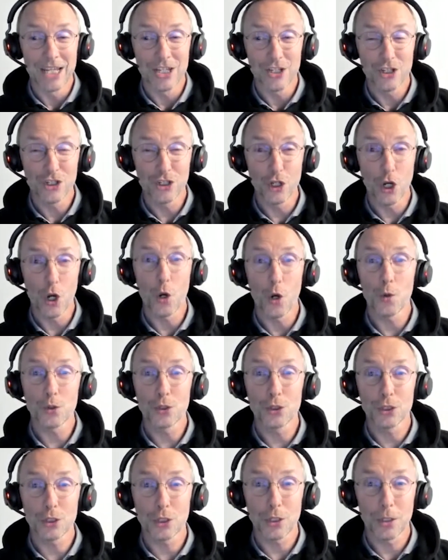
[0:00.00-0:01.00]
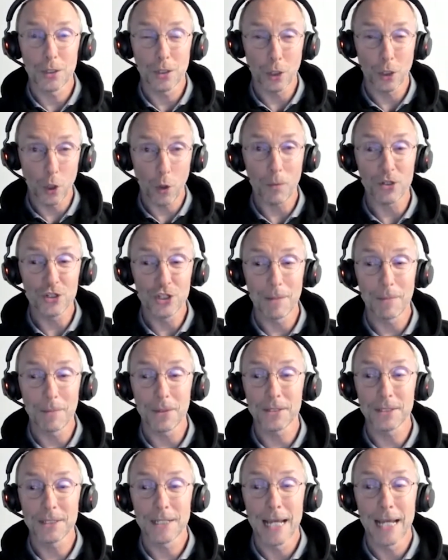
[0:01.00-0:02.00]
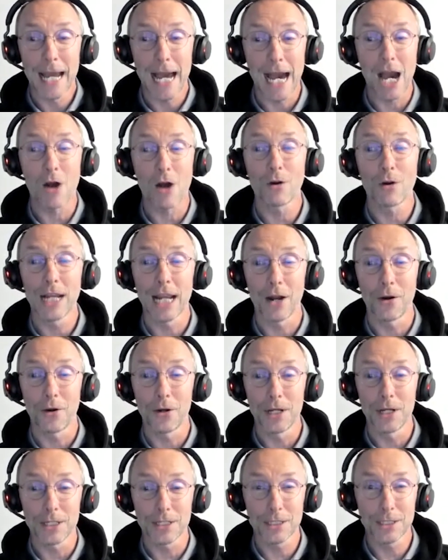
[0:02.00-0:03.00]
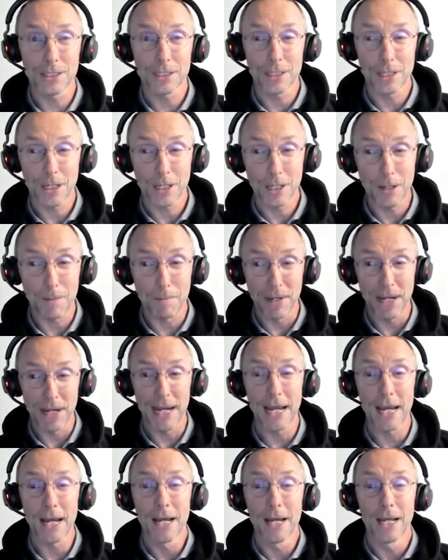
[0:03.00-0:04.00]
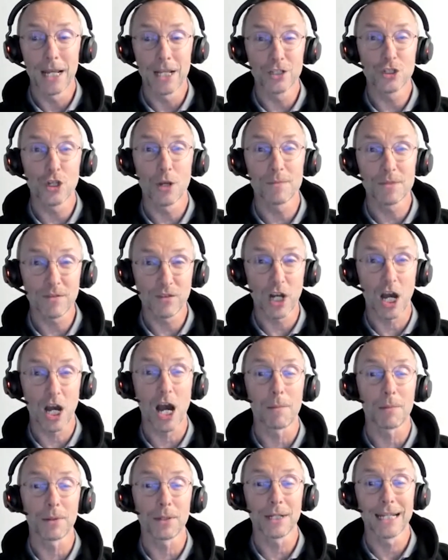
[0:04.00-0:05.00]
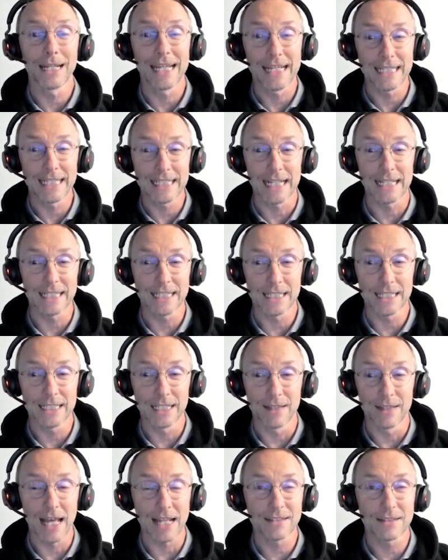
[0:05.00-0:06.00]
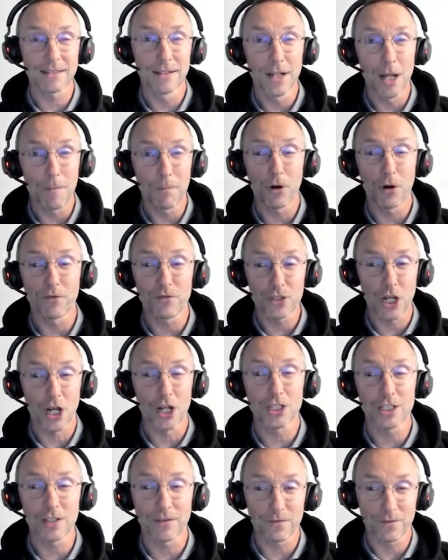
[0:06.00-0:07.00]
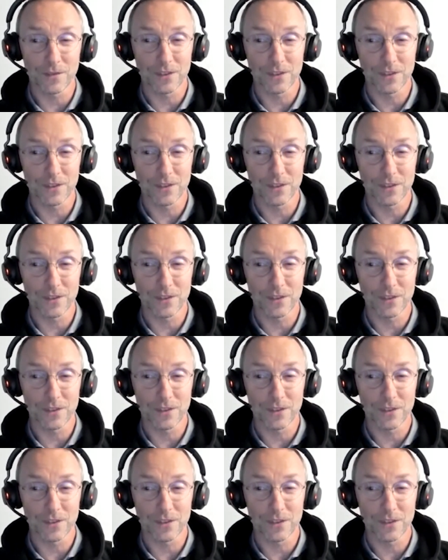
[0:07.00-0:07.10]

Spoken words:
shows the global shippers how carriers compare in terms of carbon intensity. That's the number of tons of